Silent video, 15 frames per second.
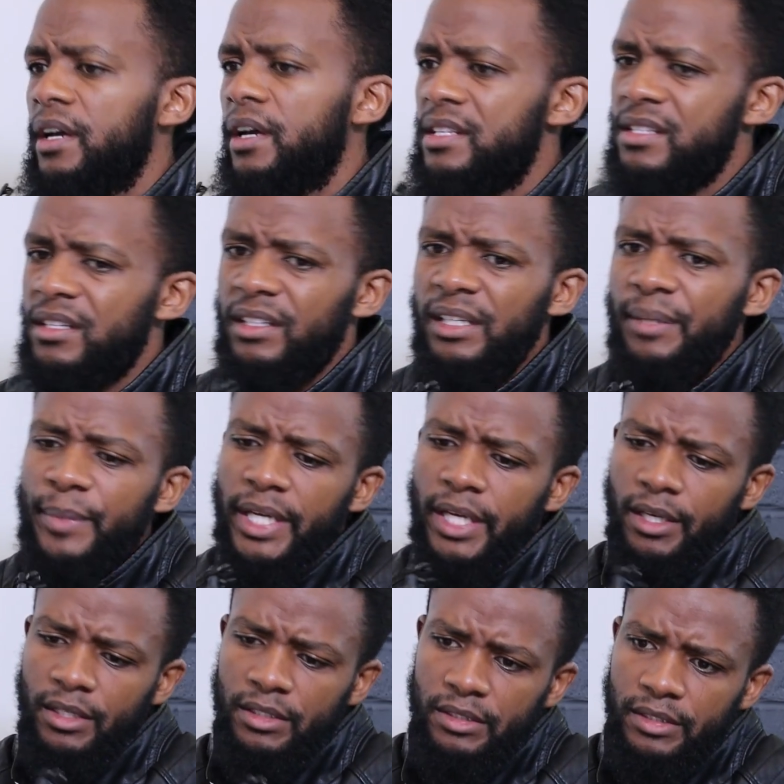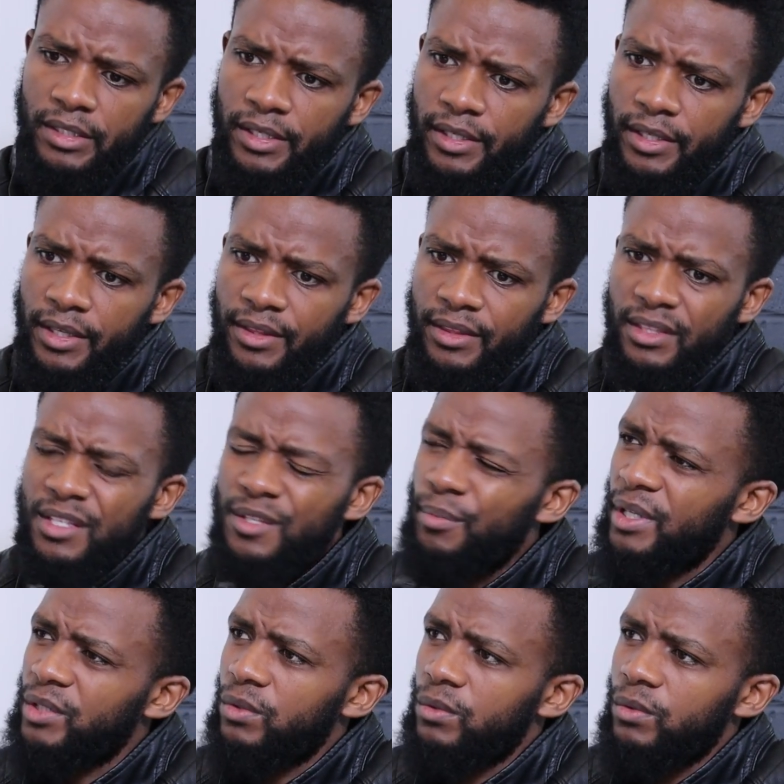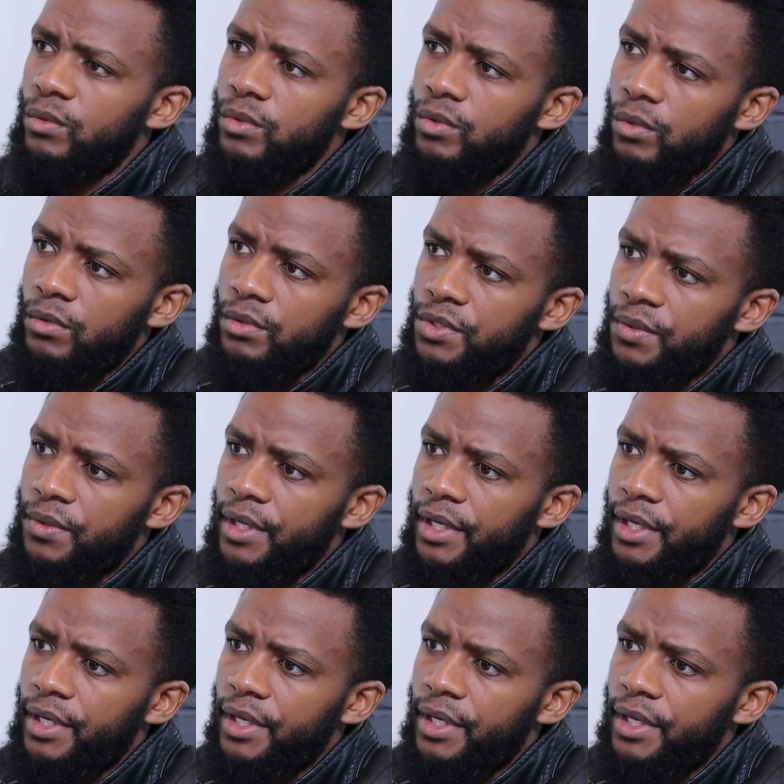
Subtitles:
Isaac, let me ask. Yeah. This person who told you